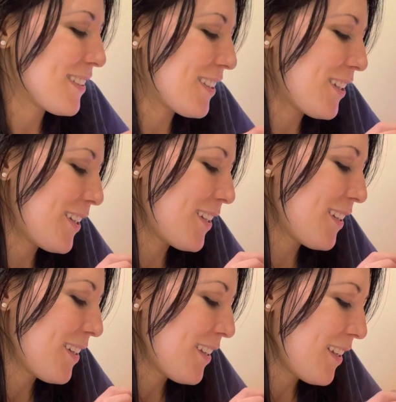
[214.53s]
good.
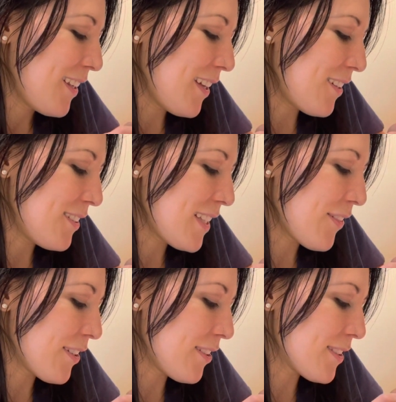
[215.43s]
I'll just have
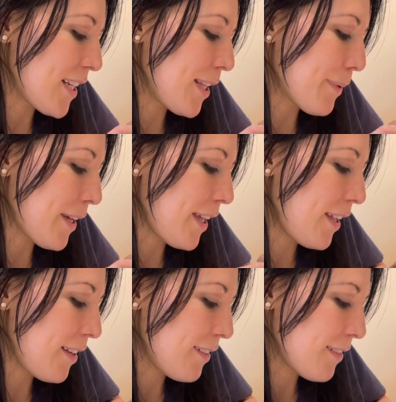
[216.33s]
a little tiny bite.